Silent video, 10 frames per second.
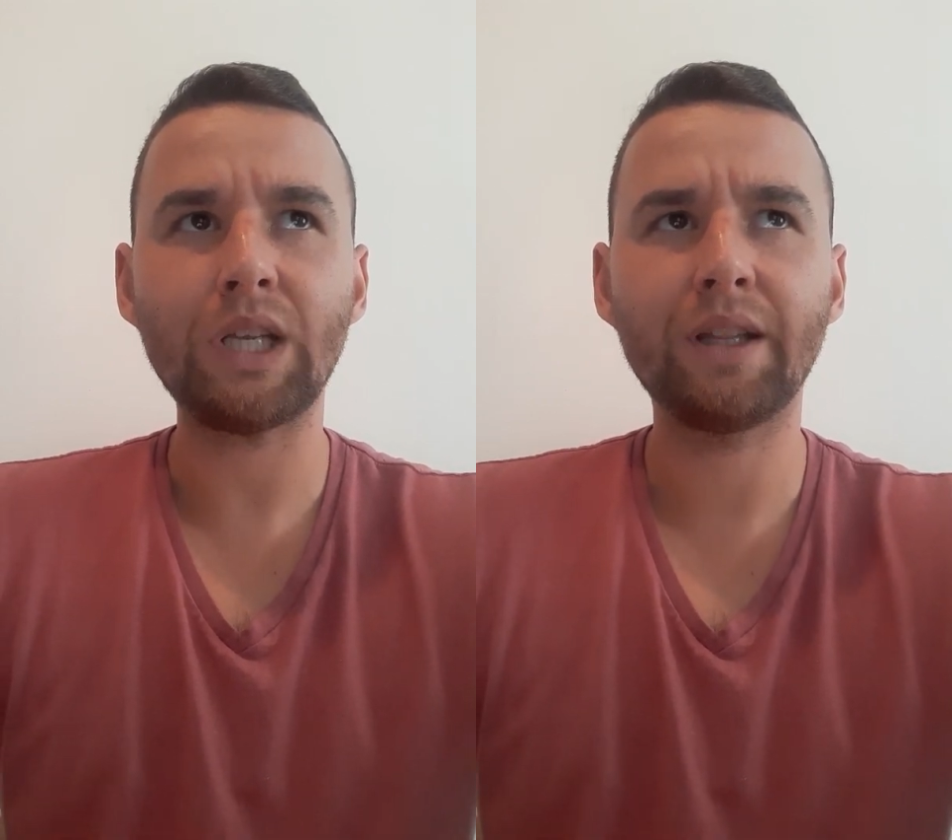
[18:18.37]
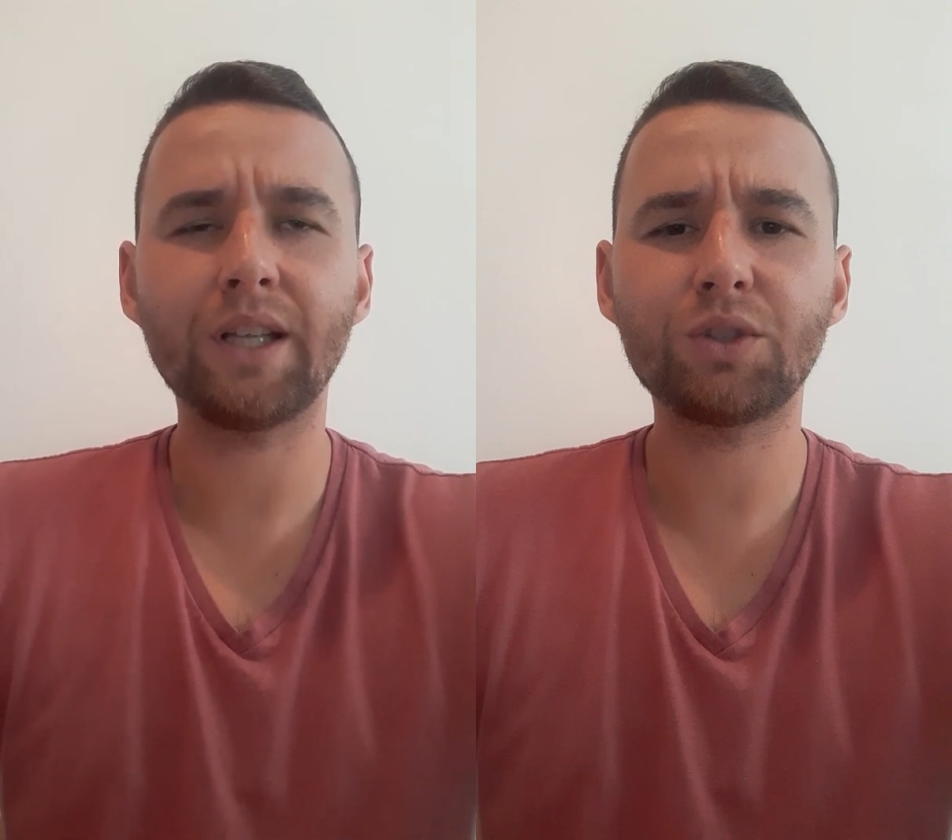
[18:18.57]

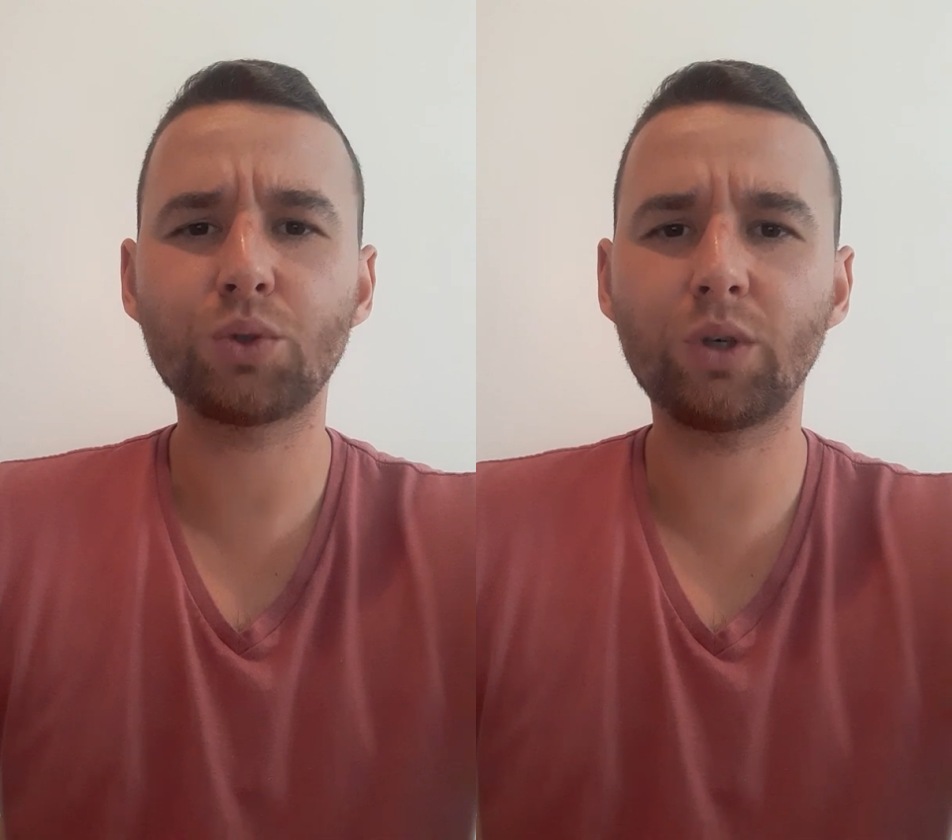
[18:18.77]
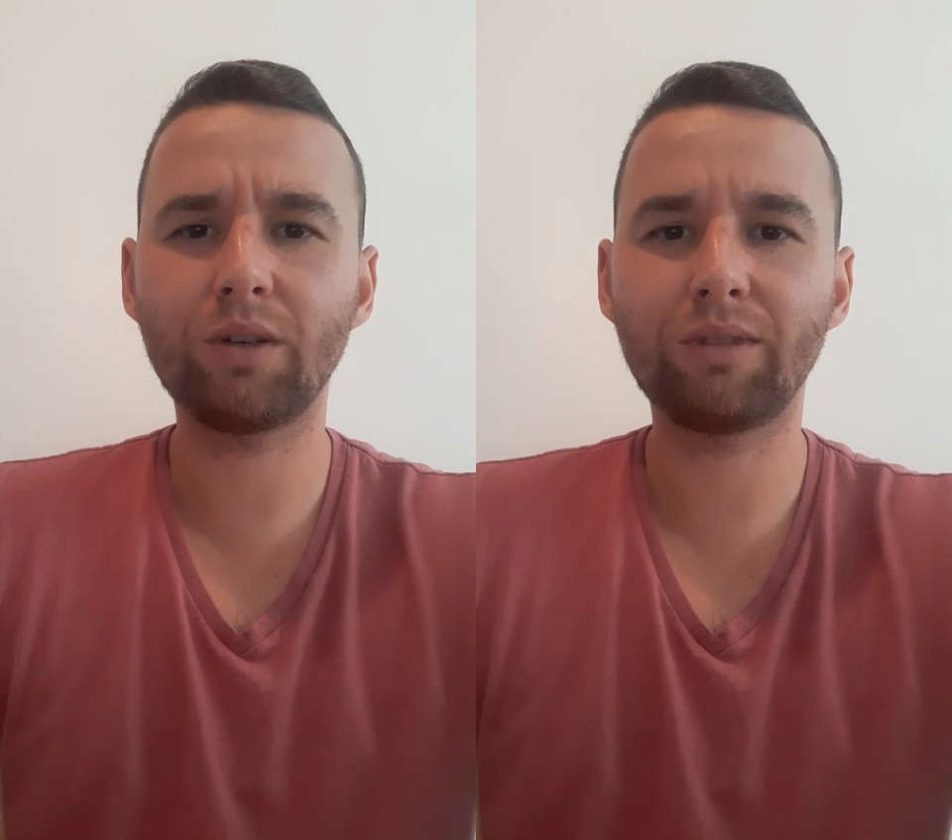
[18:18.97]
that's
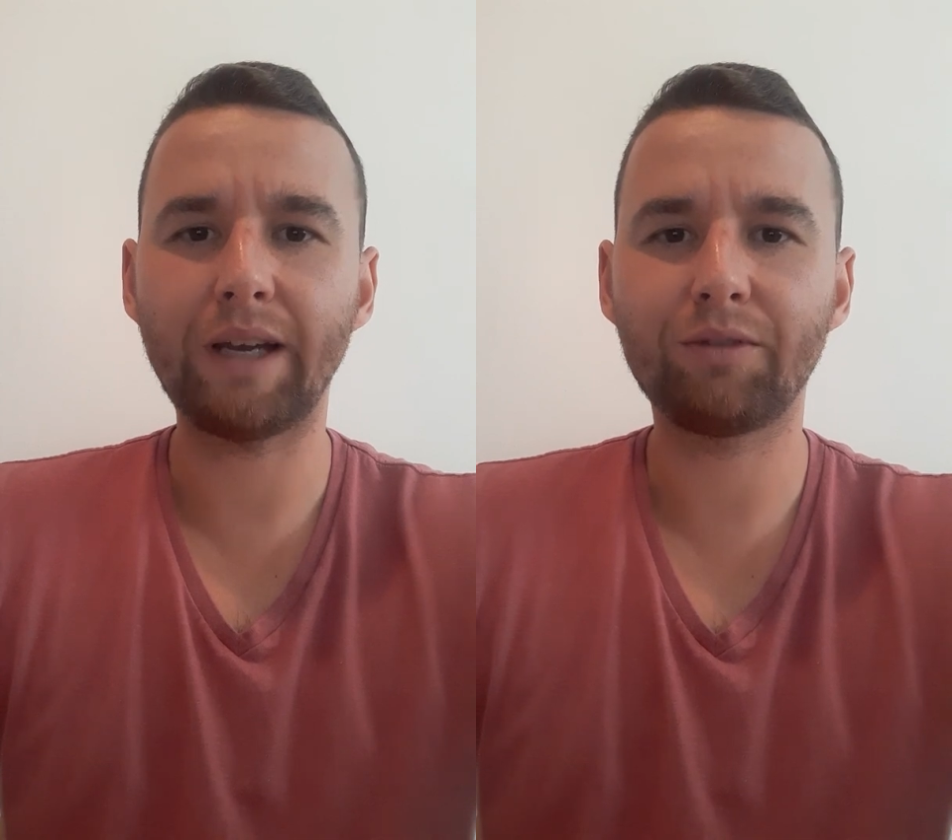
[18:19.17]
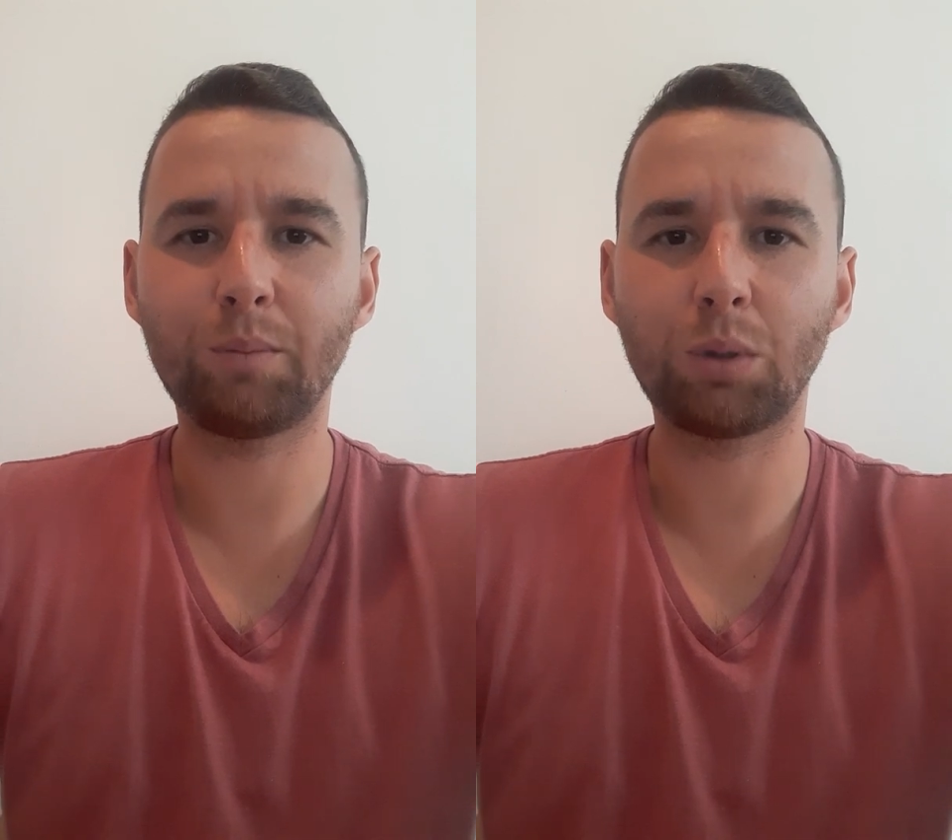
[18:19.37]
sort of
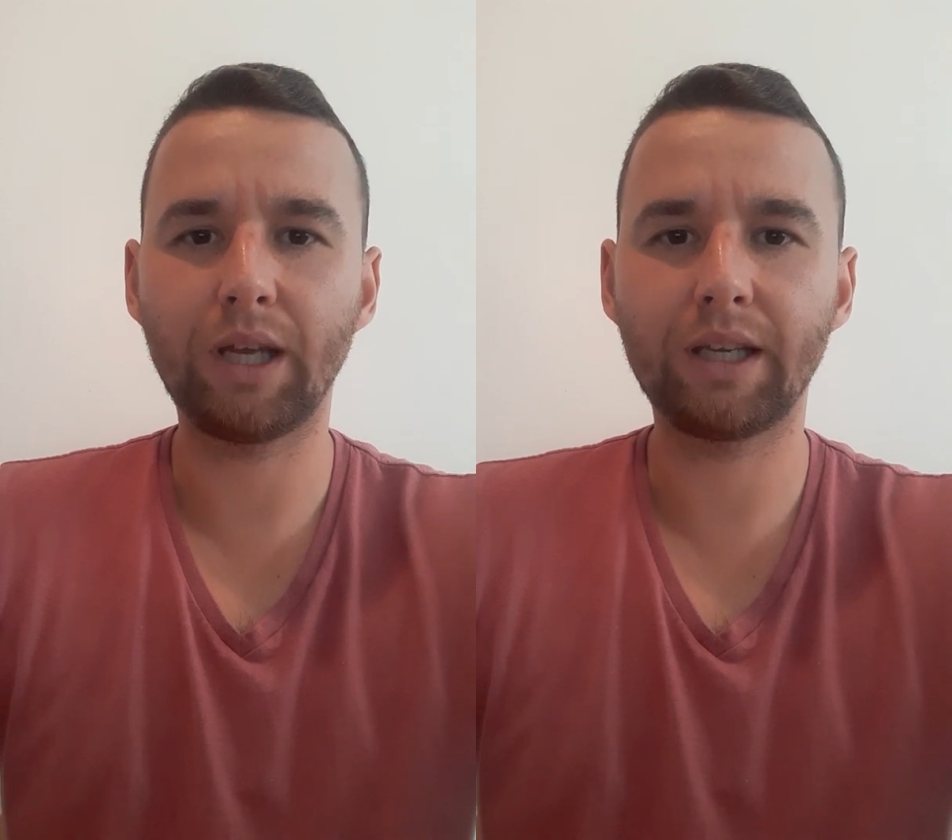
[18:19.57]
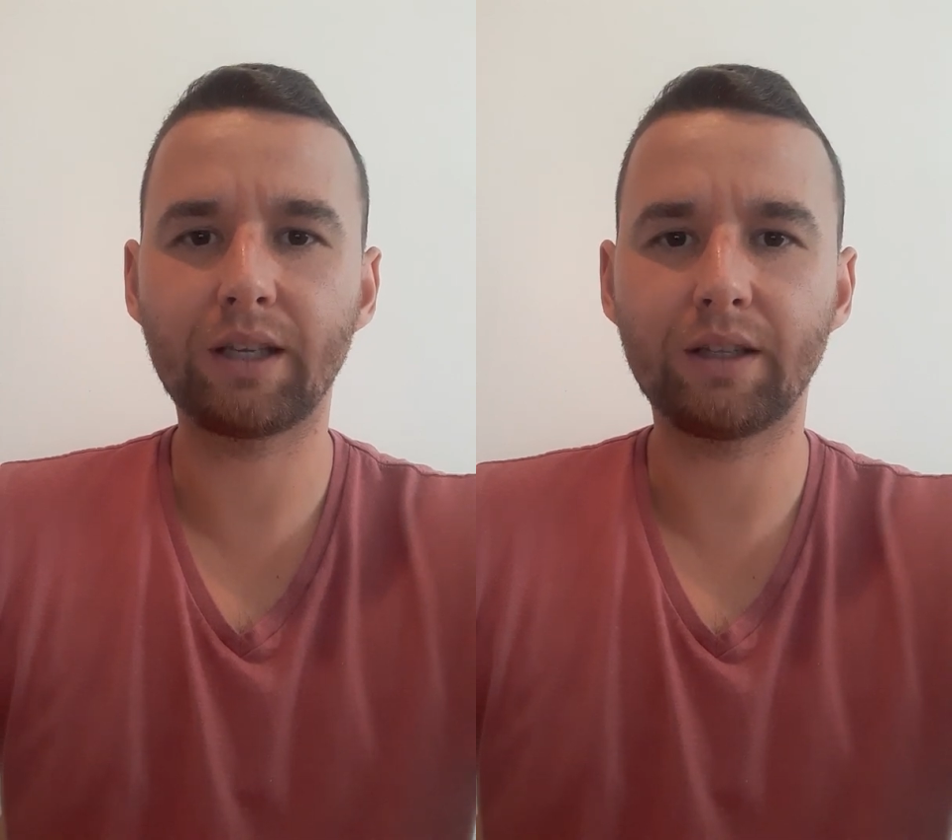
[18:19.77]
left blank in